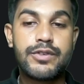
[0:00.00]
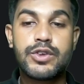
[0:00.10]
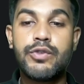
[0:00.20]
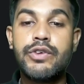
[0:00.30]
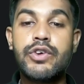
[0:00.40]

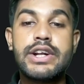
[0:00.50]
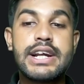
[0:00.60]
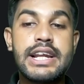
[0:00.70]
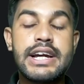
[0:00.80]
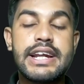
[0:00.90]
So we would
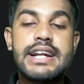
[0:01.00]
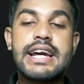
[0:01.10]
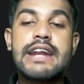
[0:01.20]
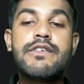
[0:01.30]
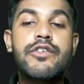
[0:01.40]
declare it
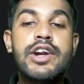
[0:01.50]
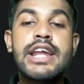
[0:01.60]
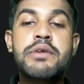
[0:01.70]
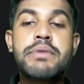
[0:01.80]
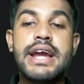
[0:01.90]
and we would
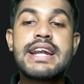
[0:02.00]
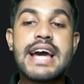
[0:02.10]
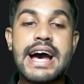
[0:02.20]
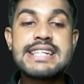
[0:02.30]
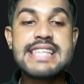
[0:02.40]
name it
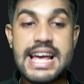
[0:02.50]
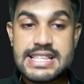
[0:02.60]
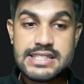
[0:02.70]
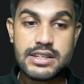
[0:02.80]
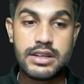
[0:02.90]
as
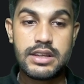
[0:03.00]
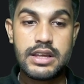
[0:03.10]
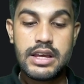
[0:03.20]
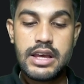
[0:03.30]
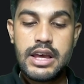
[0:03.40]
answer.
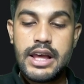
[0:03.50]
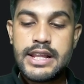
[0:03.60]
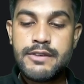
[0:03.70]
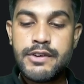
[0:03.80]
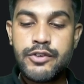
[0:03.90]

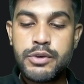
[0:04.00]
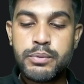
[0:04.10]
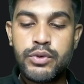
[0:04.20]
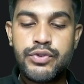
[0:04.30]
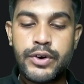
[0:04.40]
Then we would
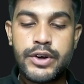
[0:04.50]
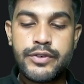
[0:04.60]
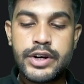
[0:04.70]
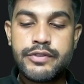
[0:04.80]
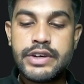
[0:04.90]
move
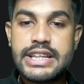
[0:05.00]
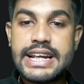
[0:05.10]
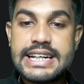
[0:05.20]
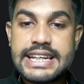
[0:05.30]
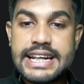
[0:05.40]
forward with
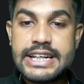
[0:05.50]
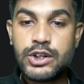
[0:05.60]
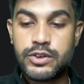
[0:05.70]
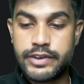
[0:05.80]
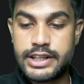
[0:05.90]

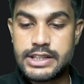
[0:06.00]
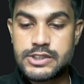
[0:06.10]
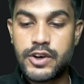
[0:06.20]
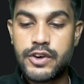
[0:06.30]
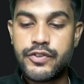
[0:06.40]
iterating over this.
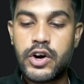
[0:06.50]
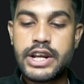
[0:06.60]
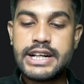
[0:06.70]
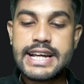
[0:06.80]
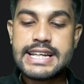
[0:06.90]
So for
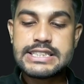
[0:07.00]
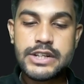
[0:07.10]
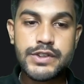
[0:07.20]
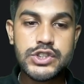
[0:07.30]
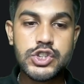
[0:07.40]
int I is
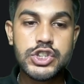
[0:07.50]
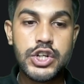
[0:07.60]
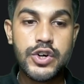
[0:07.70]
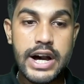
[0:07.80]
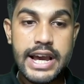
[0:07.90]
equals to
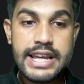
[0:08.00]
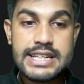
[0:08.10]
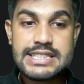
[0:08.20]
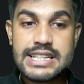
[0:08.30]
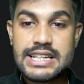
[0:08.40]
0, I
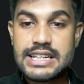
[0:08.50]
is.